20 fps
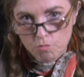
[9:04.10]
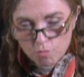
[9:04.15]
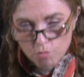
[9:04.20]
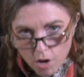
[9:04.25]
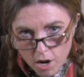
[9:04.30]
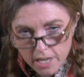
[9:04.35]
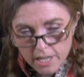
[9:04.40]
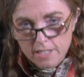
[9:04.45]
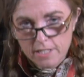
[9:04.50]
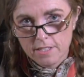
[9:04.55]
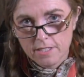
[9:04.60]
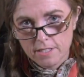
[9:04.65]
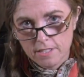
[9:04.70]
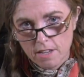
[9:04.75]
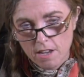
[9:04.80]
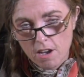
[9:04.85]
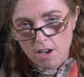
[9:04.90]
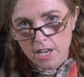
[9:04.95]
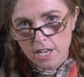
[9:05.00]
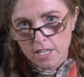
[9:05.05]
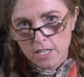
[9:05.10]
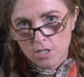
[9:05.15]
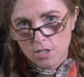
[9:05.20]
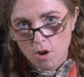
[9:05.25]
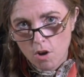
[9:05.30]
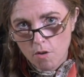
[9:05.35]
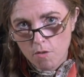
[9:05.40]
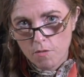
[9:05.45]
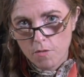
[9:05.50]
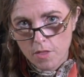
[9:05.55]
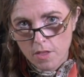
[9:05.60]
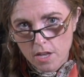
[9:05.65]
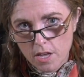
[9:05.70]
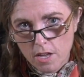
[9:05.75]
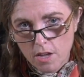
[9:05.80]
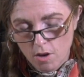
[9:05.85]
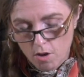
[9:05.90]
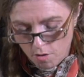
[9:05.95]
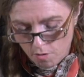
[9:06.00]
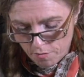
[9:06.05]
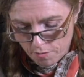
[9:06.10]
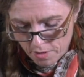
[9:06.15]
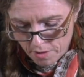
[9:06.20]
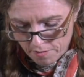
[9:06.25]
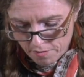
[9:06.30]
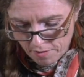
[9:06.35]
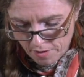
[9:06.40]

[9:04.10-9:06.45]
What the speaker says: right side of the